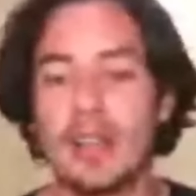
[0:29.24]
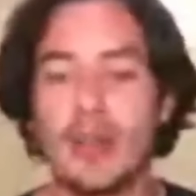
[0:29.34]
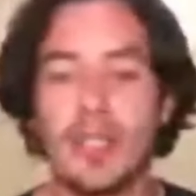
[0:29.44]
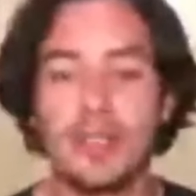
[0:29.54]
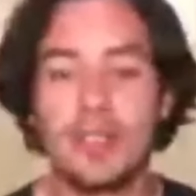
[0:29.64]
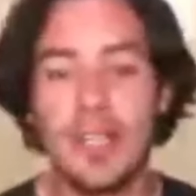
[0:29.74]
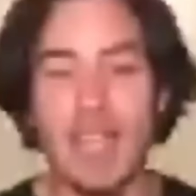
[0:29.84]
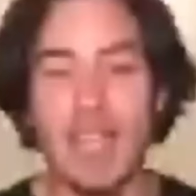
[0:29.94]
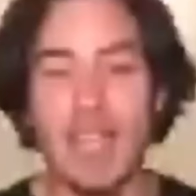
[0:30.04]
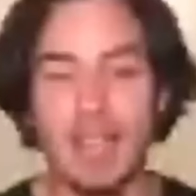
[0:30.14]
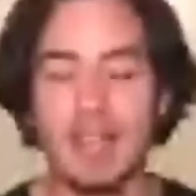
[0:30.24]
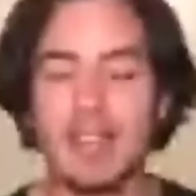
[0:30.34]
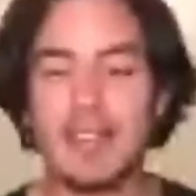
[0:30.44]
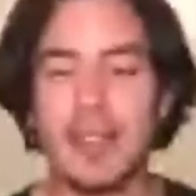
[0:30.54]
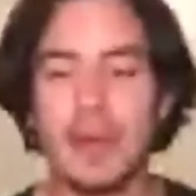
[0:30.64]
going to the depth.
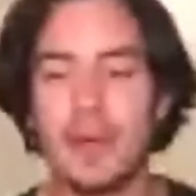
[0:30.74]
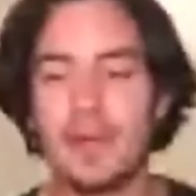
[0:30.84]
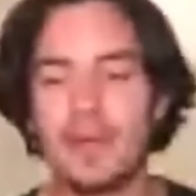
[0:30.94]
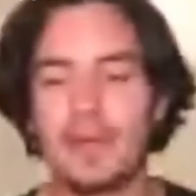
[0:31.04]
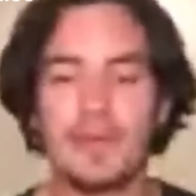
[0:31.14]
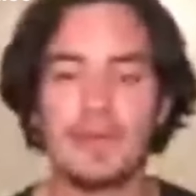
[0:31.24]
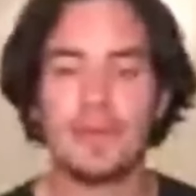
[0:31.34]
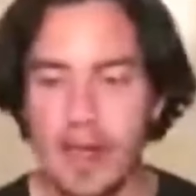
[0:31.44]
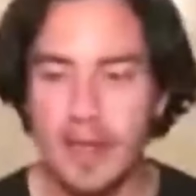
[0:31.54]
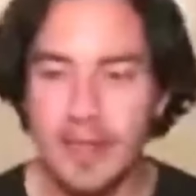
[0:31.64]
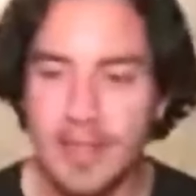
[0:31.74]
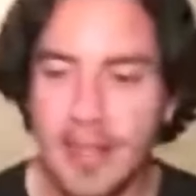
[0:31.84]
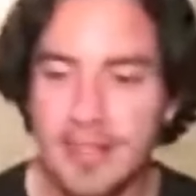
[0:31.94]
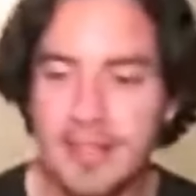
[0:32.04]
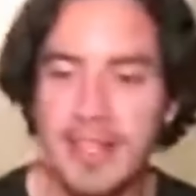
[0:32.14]
So
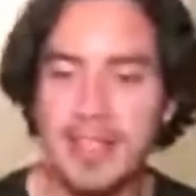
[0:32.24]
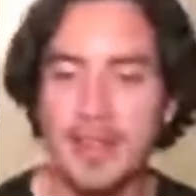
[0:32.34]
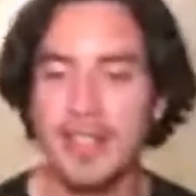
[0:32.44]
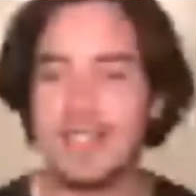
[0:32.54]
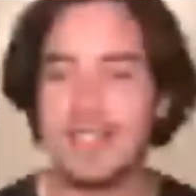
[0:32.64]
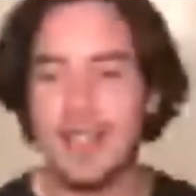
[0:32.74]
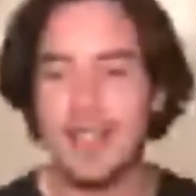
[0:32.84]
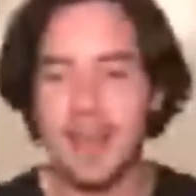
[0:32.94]
that's how it is.